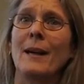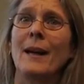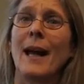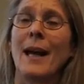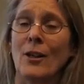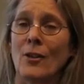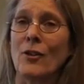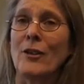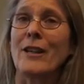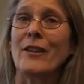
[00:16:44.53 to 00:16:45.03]

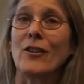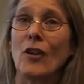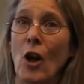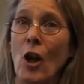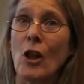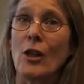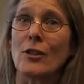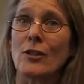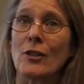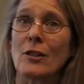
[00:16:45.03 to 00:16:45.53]
actually
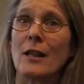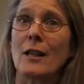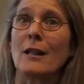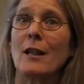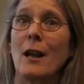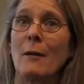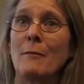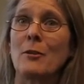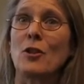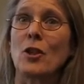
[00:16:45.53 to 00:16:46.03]
acknowledged that
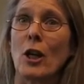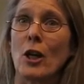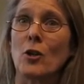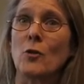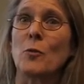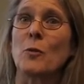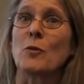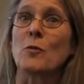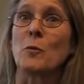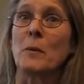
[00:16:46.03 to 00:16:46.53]
climate change
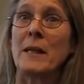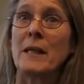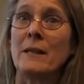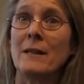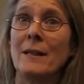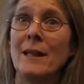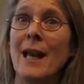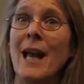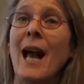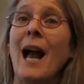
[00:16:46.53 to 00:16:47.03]
was
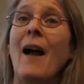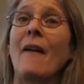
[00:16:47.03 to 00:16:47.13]
real